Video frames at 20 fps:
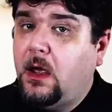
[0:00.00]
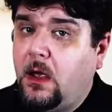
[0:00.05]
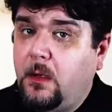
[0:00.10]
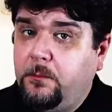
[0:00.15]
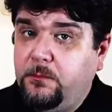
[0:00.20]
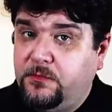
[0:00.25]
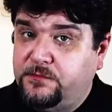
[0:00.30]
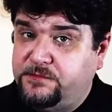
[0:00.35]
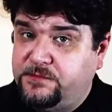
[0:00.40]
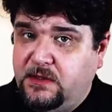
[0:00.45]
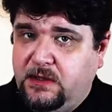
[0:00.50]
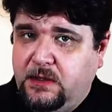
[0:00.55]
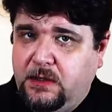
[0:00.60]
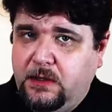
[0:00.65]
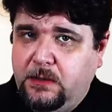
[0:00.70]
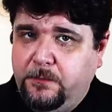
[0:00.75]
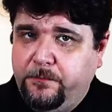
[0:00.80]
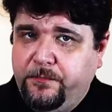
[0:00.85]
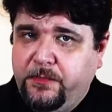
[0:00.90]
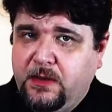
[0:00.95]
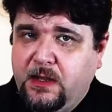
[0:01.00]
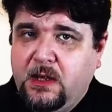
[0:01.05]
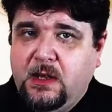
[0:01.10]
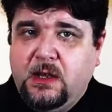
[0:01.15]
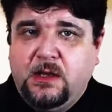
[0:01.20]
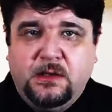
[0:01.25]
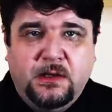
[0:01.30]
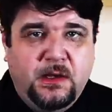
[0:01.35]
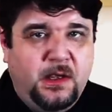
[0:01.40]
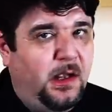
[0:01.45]
Obviously,
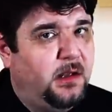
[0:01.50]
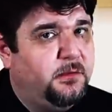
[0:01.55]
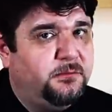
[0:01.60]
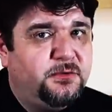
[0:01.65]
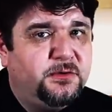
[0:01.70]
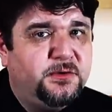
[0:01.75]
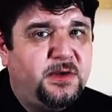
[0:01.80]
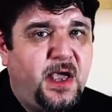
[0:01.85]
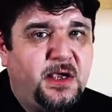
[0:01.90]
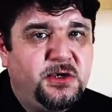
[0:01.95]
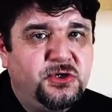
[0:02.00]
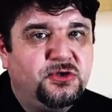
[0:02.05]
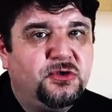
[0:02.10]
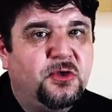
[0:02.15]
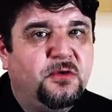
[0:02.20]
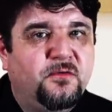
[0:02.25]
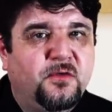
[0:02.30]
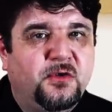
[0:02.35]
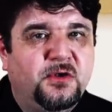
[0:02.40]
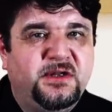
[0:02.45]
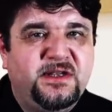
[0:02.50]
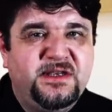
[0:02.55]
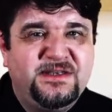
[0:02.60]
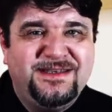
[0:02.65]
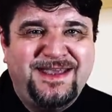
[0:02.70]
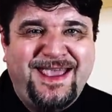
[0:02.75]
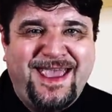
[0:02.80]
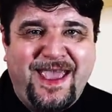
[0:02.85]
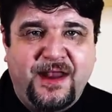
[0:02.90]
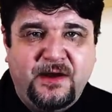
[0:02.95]
the introduction of all
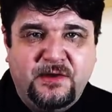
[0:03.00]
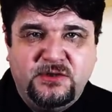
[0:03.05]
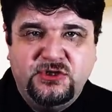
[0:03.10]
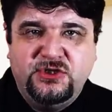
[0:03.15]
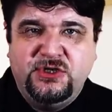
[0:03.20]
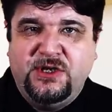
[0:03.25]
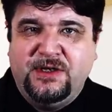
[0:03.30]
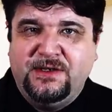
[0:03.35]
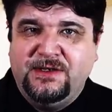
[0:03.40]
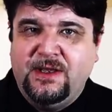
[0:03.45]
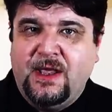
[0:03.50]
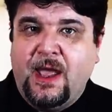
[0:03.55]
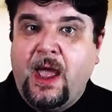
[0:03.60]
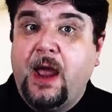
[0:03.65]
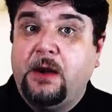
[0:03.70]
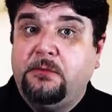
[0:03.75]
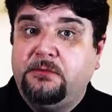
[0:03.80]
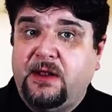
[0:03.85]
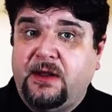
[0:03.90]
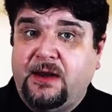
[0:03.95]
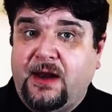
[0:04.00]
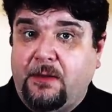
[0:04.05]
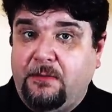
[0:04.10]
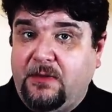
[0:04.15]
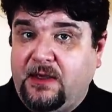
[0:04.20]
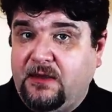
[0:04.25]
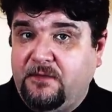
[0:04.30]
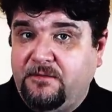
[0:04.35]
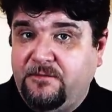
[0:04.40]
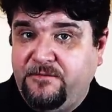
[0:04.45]
this energy in the
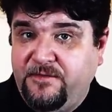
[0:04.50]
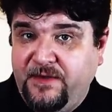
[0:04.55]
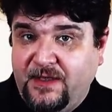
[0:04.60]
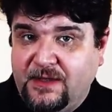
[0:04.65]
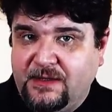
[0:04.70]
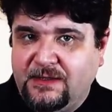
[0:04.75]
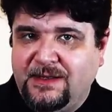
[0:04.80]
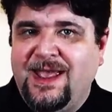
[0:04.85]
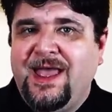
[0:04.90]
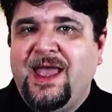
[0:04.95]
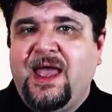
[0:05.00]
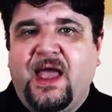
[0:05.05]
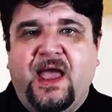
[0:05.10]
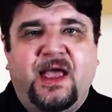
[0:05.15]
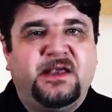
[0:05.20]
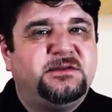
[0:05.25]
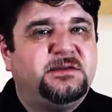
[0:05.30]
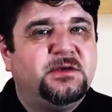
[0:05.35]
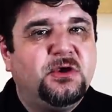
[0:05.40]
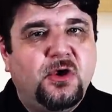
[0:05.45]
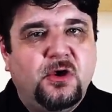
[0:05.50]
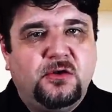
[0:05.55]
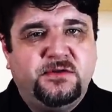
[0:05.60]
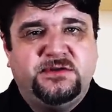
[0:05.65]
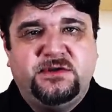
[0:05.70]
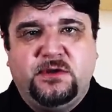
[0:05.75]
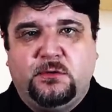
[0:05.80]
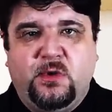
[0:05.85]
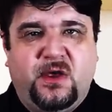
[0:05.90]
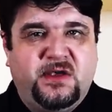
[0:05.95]
aerodynamic field has
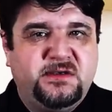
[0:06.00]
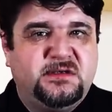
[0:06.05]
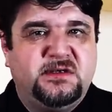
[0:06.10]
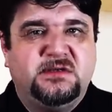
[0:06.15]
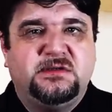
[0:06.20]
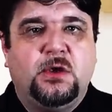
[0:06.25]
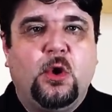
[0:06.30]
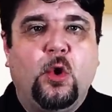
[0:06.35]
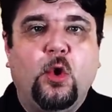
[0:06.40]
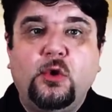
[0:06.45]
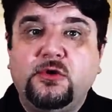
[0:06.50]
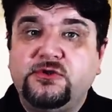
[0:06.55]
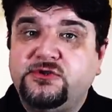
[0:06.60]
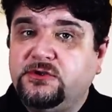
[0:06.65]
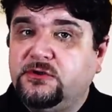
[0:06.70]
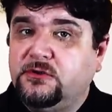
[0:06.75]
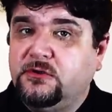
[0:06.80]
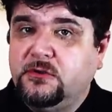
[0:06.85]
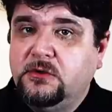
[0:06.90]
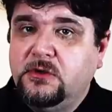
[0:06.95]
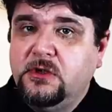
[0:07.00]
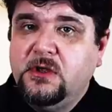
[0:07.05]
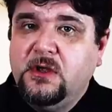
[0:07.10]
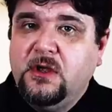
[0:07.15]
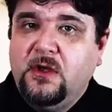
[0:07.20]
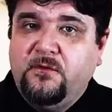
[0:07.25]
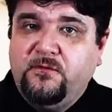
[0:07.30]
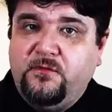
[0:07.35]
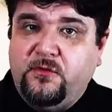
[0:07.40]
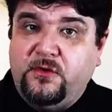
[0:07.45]
consequences also
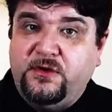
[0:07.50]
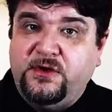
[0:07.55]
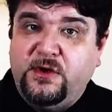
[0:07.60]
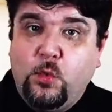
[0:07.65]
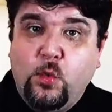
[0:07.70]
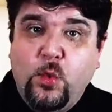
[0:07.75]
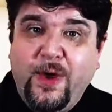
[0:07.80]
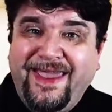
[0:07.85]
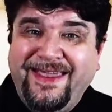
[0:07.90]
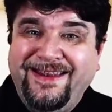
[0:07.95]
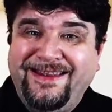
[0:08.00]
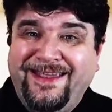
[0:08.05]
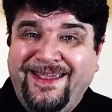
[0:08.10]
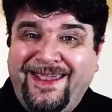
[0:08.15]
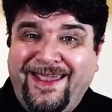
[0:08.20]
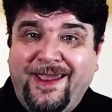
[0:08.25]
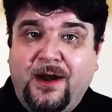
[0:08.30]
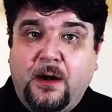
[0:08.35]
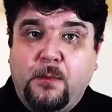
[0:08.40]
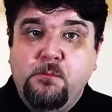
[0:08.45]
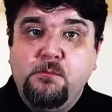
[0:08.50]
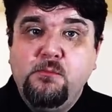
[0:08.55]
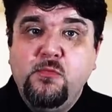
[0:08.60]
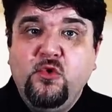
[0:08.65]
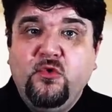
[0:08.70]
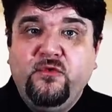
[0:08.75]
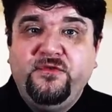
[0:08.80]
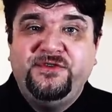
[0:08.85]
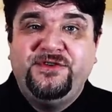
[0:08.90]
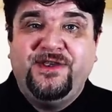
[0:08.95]
for the way the air
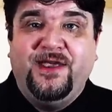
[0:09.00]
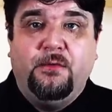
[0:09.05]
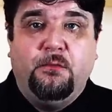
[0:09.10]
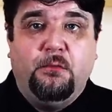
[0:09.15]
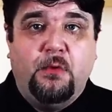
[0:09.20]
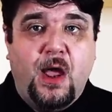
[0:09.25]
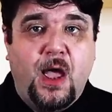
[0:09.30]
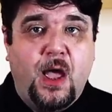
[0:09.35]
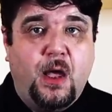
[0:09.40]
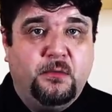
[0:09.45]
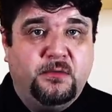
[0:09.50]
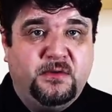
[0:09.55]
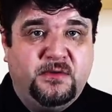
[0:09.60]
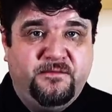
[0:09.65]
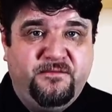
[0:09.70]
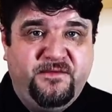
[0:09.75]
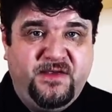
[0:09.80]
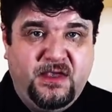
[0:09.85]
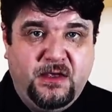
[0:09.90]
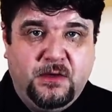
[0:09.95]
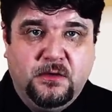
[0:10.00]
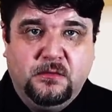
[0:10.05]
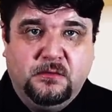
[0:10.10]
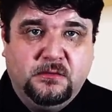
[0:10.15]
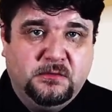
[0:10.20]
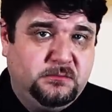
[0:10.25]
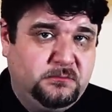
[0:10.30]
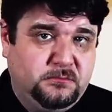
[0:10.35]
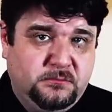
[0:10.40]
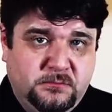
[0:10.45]
moves around the
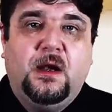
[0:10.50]
vehicle.